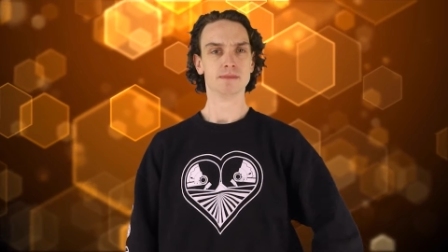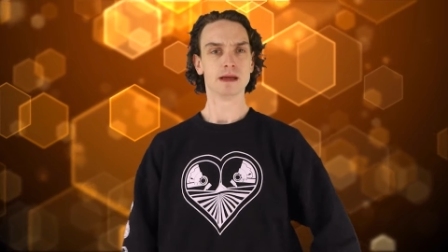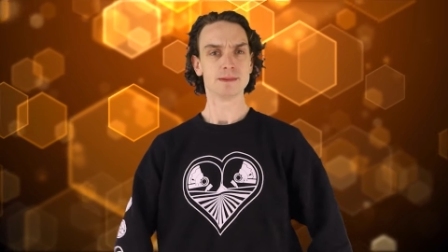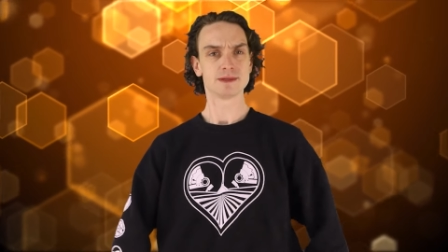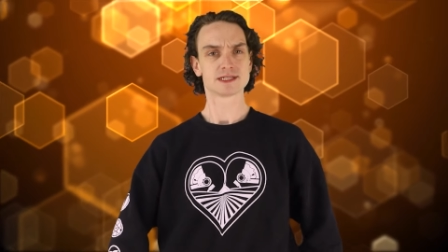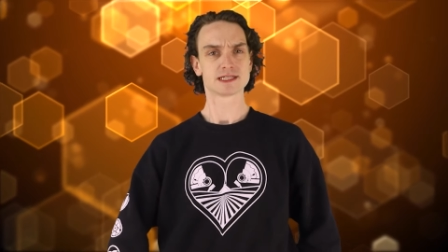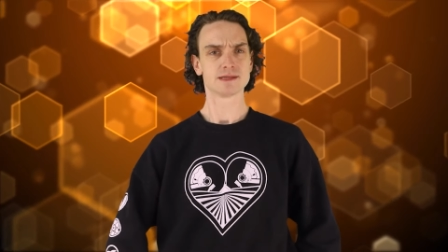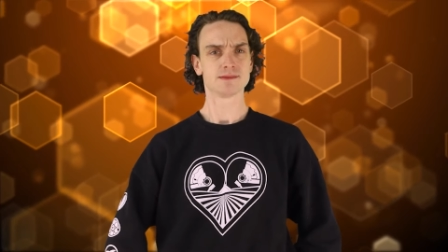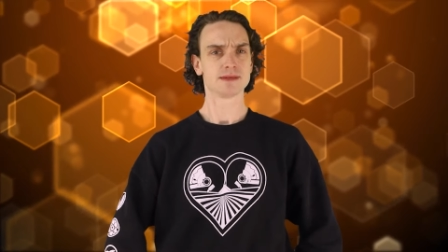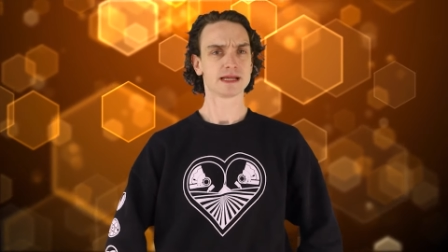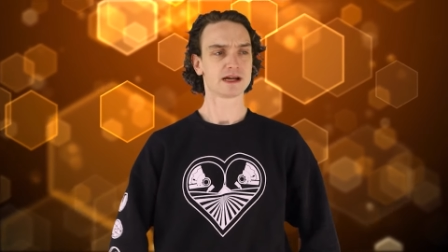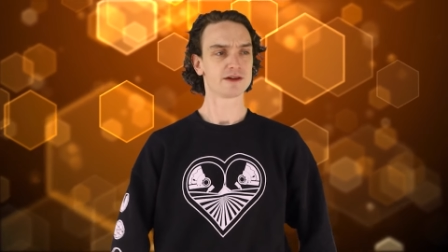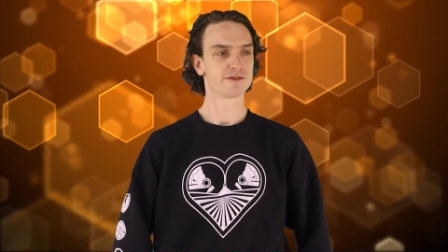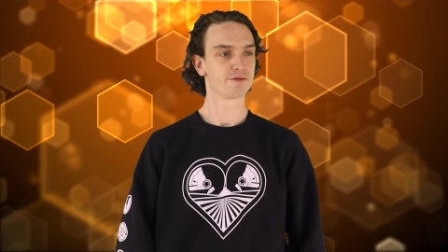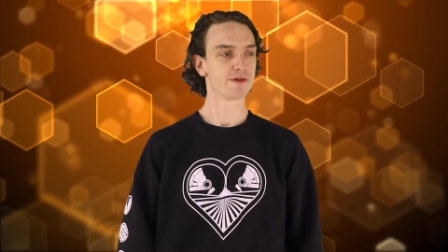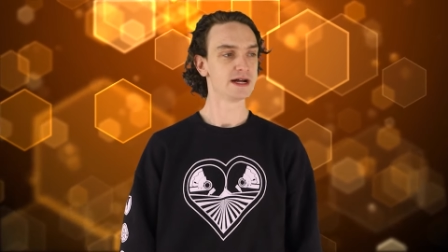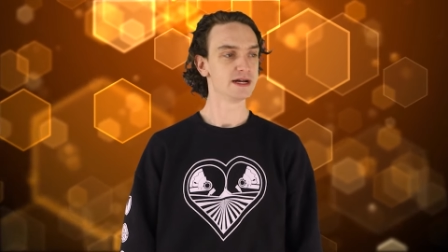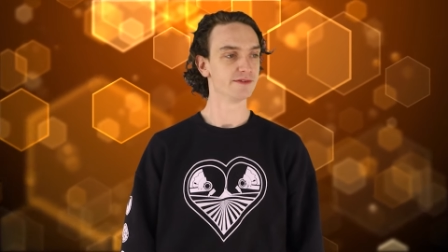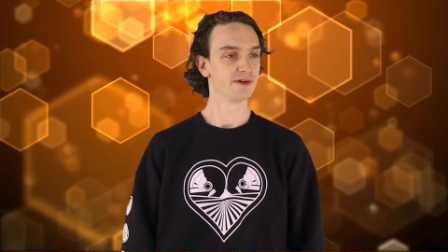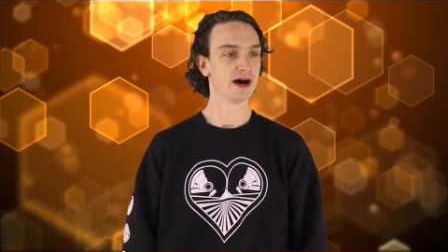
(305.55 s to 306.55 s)
Maybe because I'm like
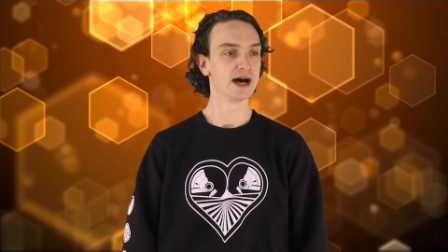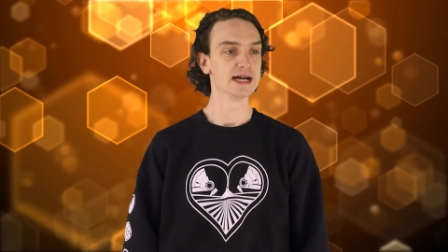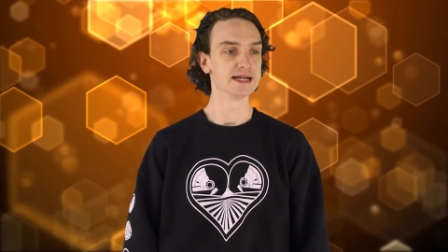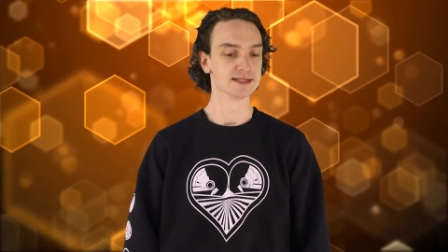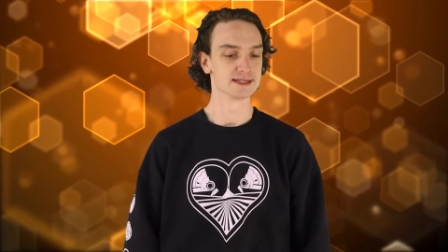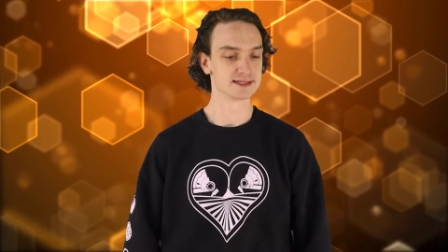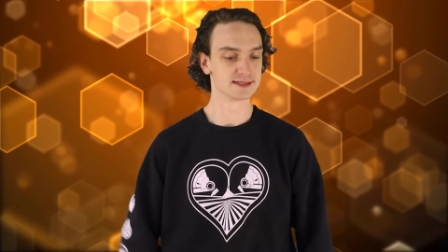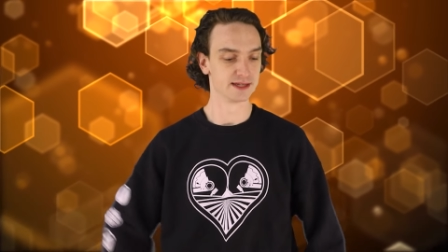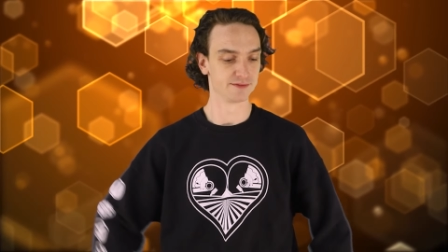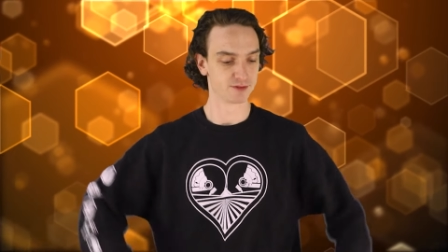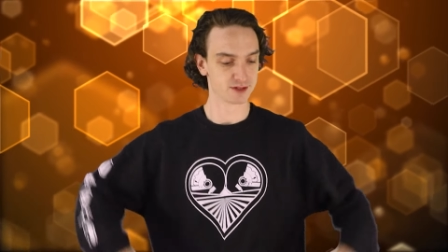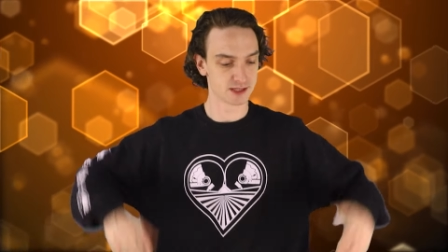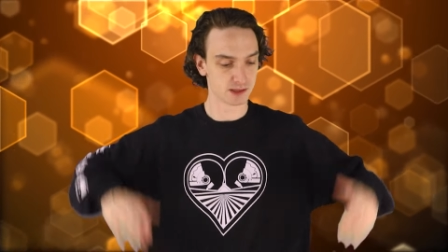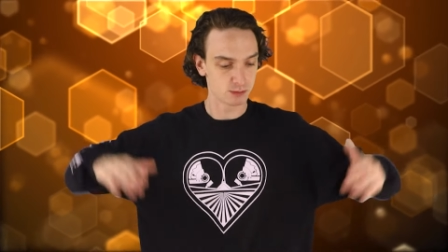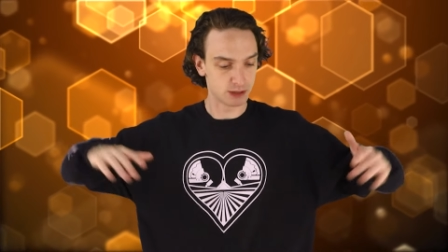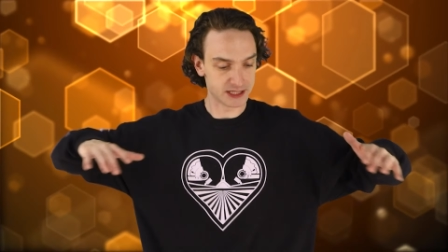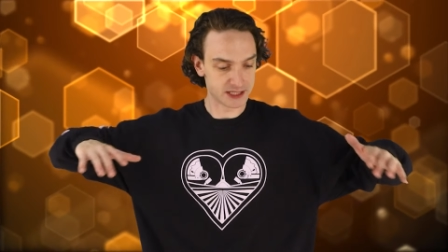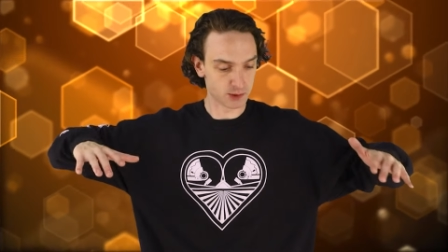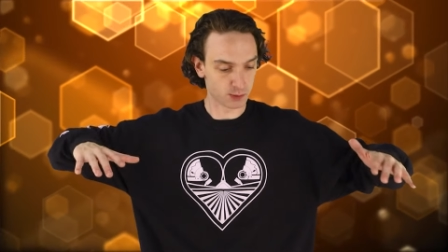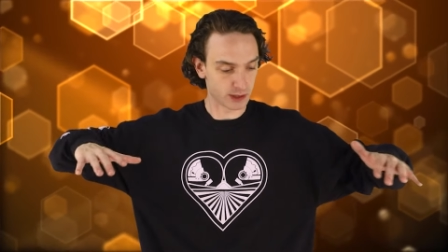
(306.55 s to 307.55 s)
afraid of heights. And for
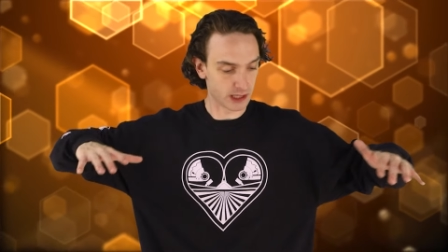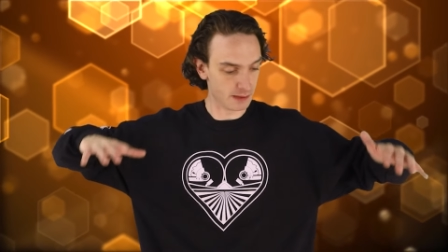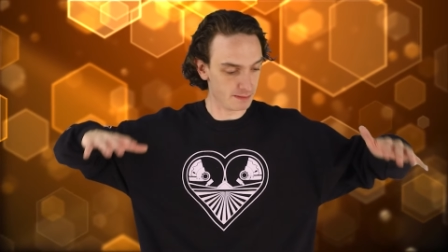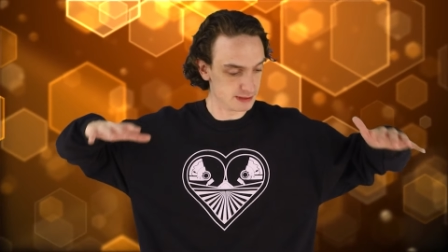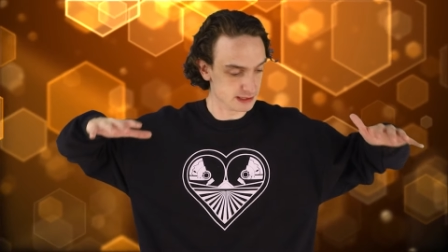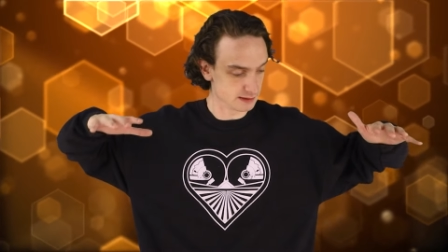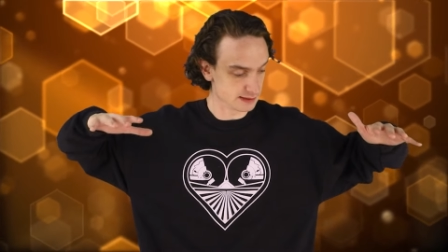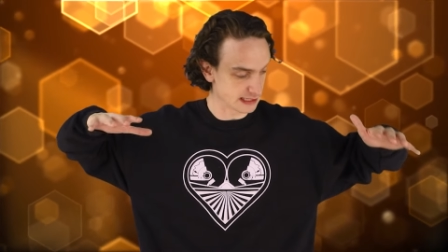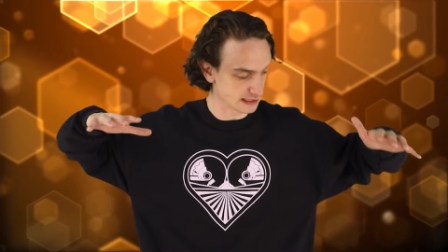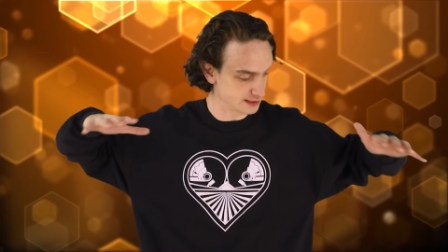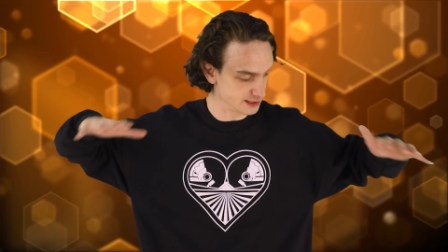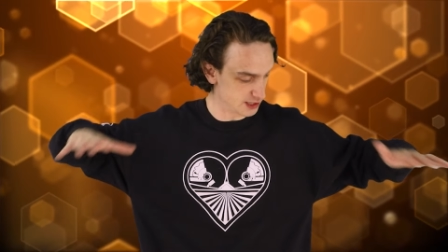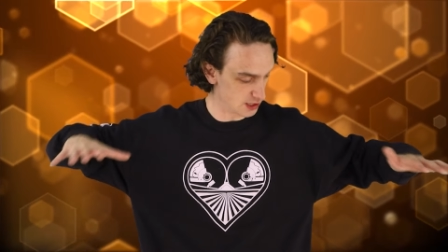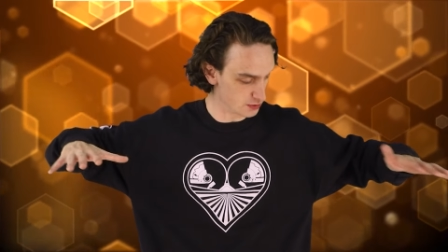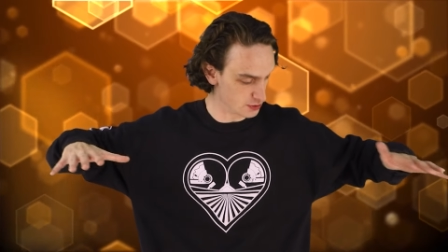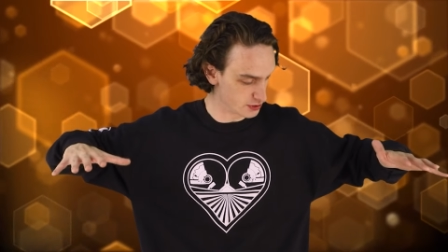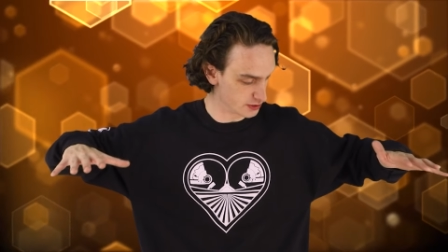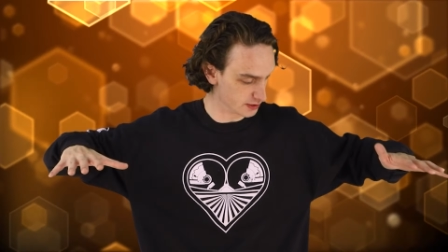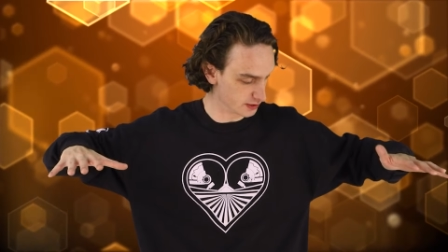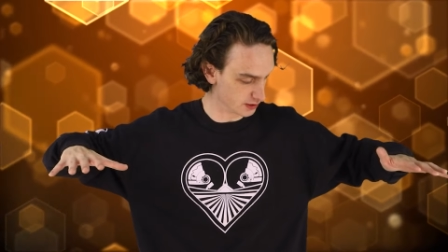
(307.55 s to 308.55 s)
some reason when I'm in like the
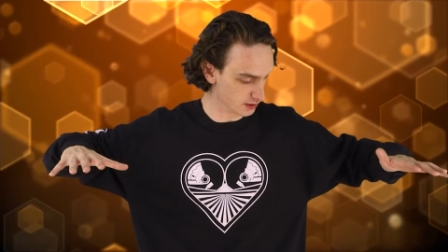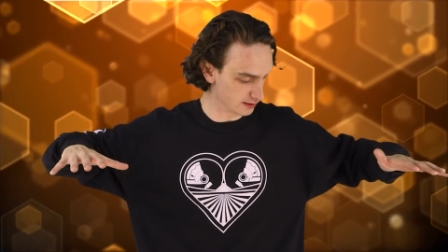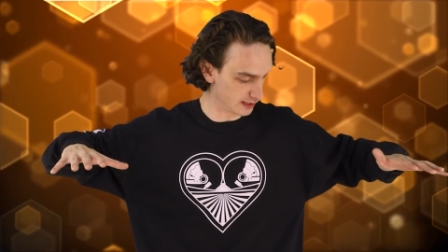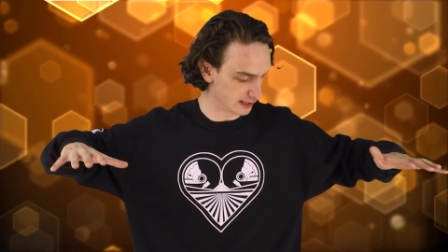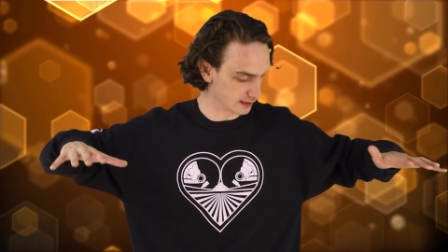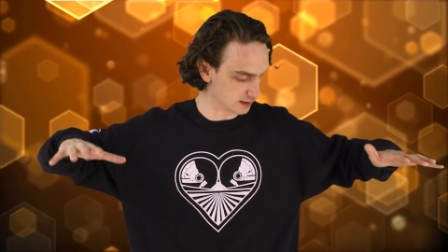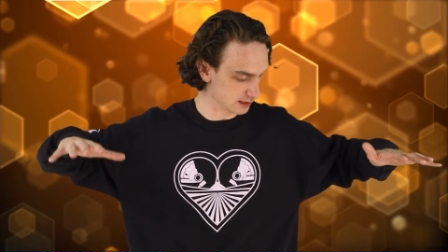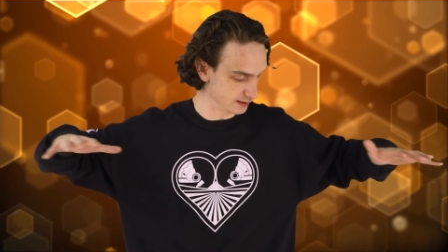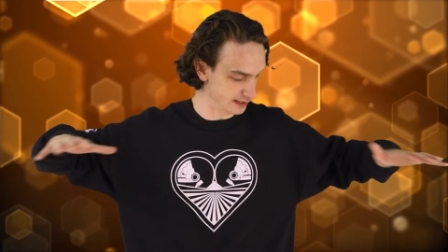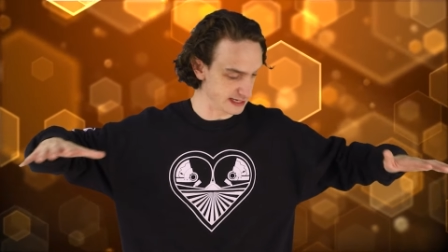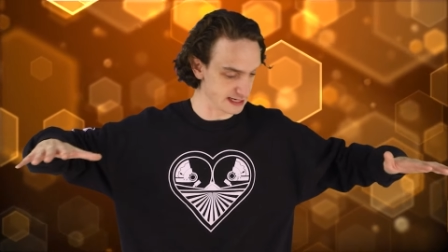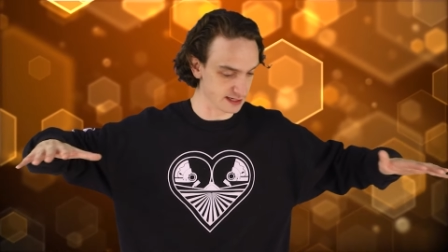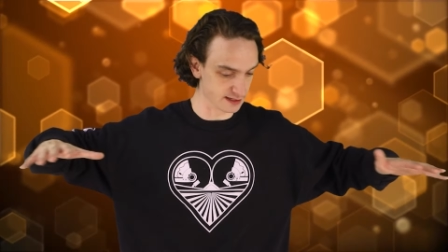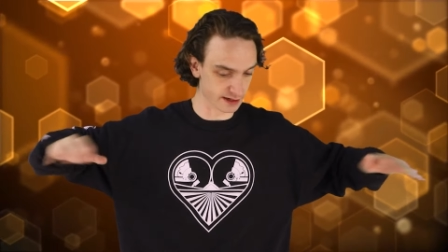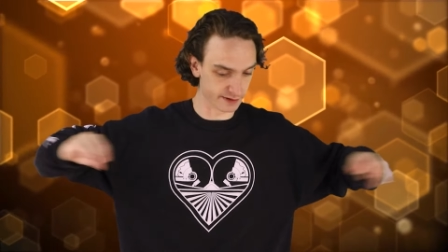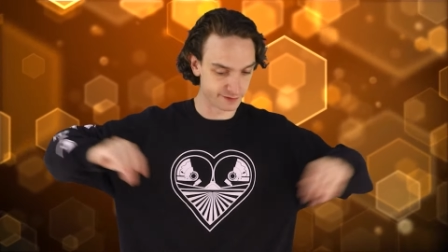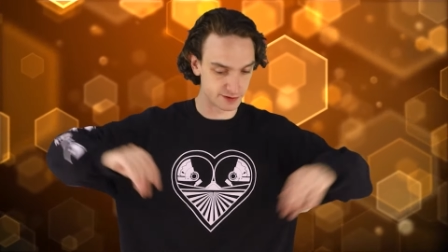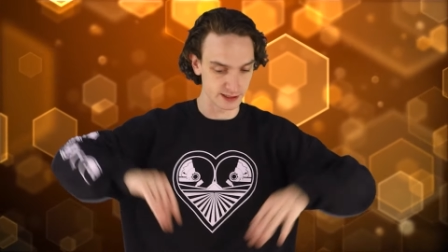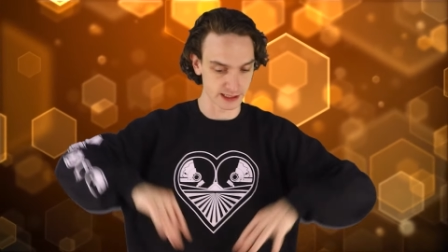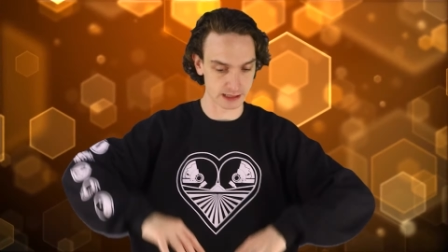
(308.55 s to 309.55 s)
ocean or like a lake,
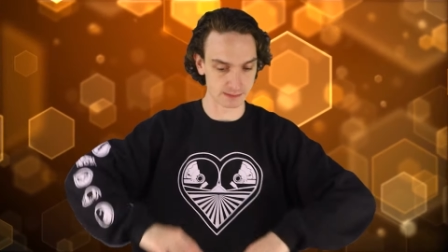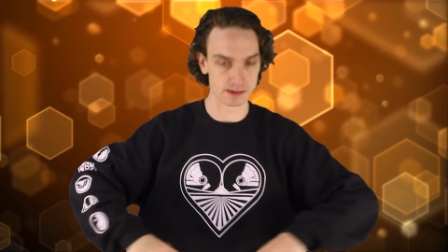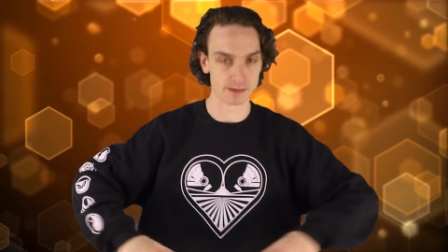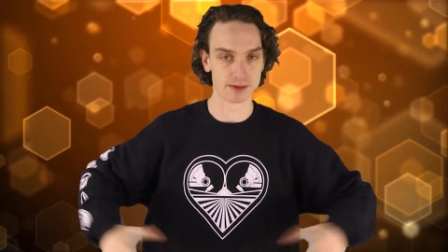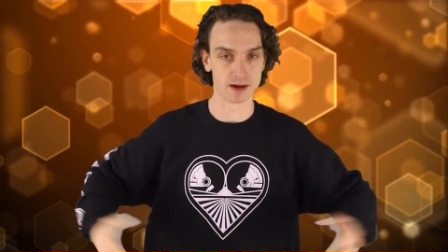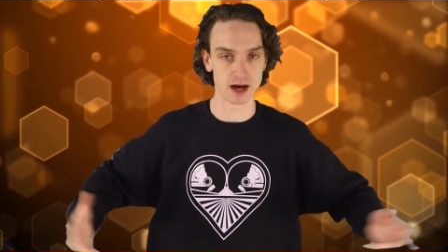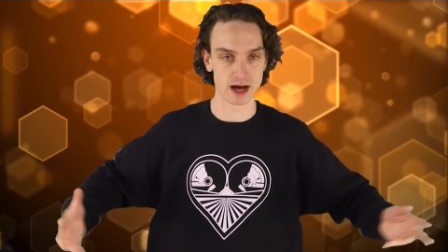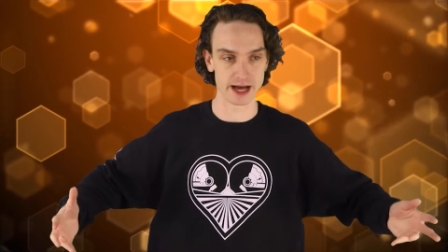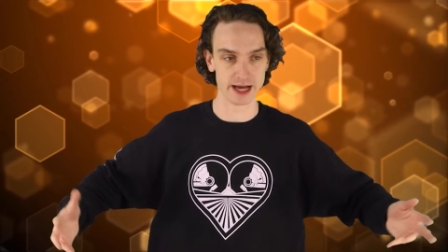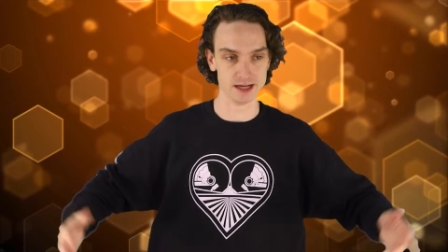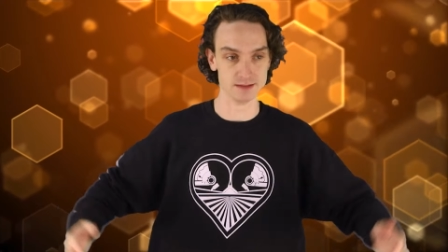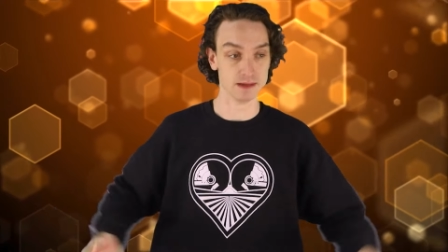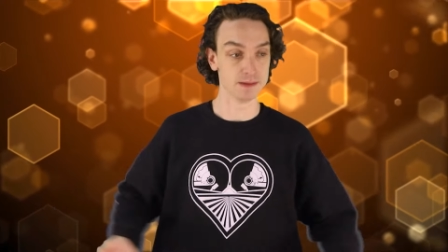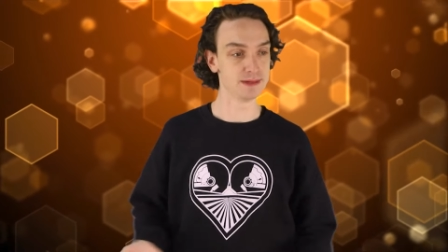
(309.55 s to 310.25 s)
I feel like I'm up high.